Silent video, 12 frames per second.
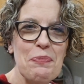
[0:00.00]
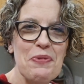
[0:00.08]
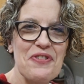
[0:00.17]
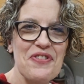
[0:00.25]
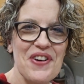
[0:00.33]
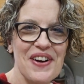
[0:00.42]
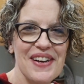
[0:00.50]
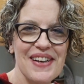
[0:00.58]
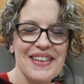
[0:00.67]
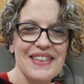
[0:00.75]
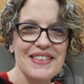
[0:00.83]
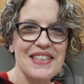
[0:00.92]
prefer.
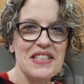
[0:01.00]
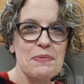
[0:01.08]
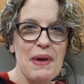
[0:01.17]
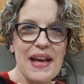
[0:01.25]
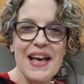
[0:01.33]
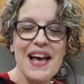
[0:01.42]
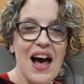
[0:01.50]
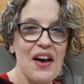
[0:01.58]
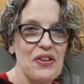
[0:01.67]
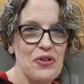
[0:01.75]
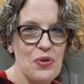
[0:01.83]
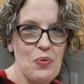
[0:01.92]
Just make it how
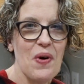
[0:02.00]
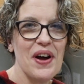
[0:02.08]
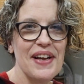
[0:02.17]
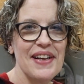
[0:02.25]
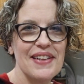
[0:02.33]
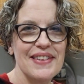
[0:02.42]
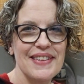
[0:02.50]
you want it.